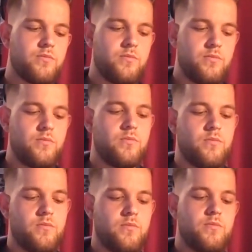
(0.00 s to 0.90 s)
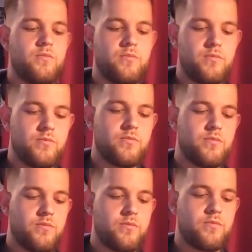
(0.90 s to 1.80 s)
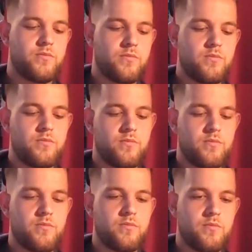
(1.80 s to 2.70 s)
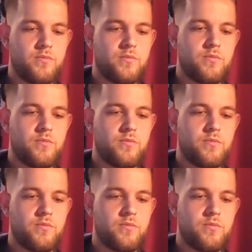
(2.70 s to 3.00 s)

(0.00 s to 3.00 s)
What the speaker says: [no speech]